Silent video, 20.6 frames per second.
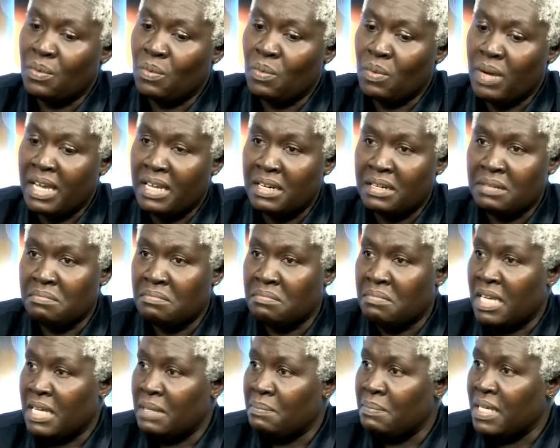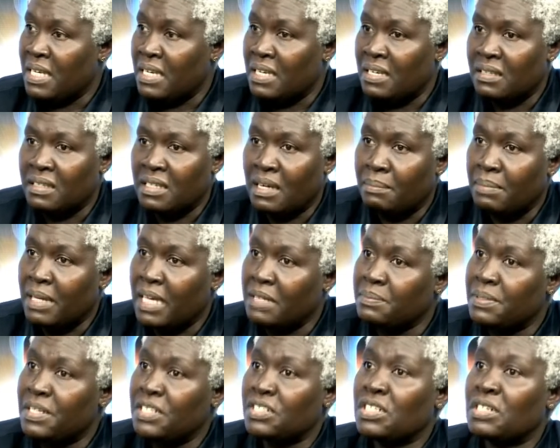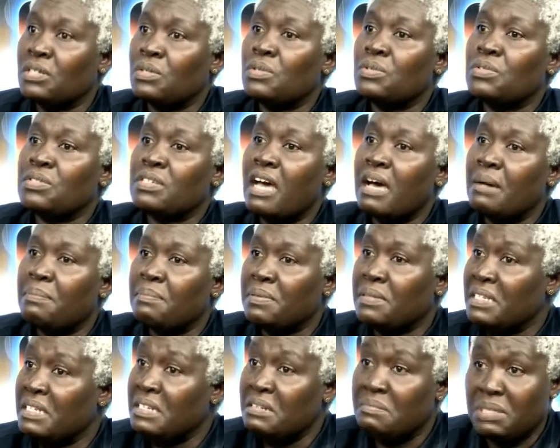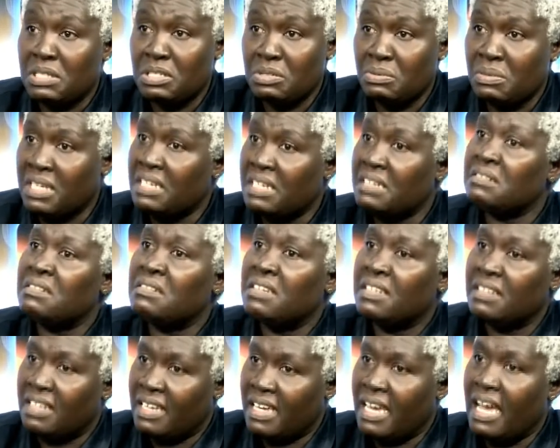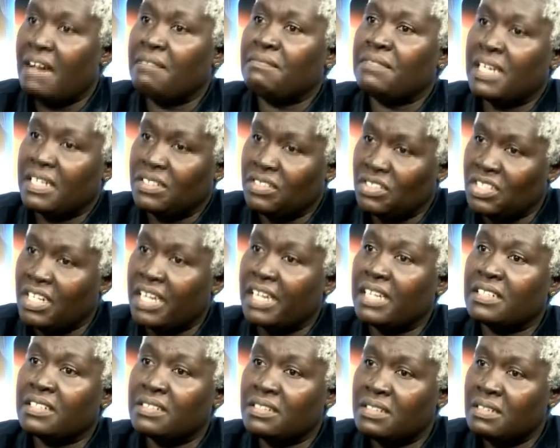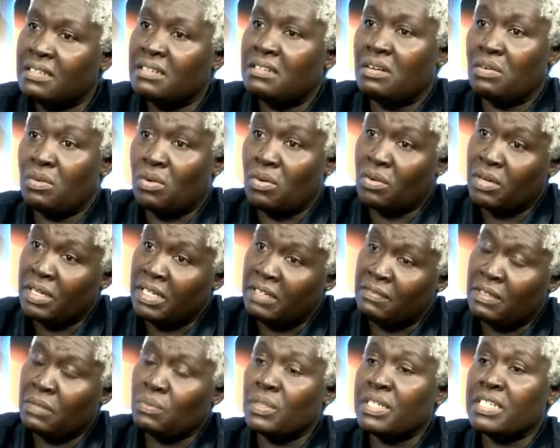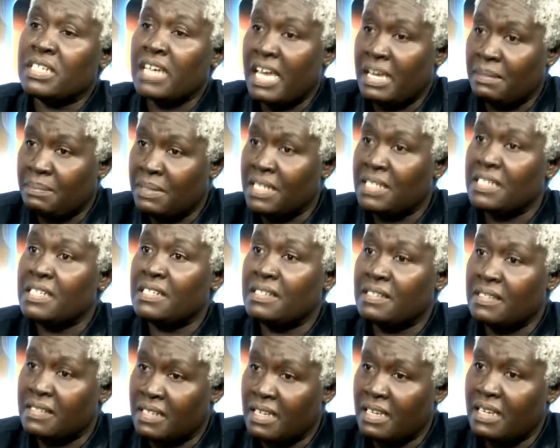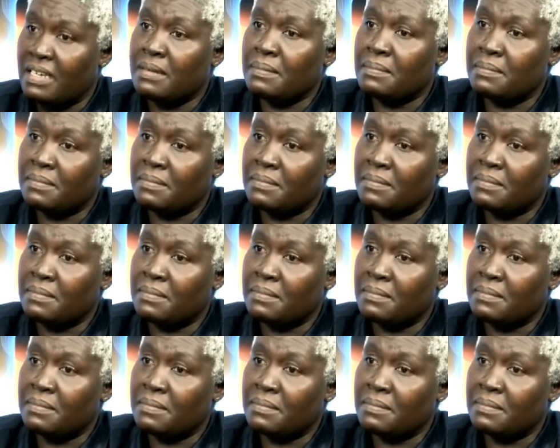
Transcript: when maybe their blood pressure goes up in between, they have that checked, or even with diabetes, say.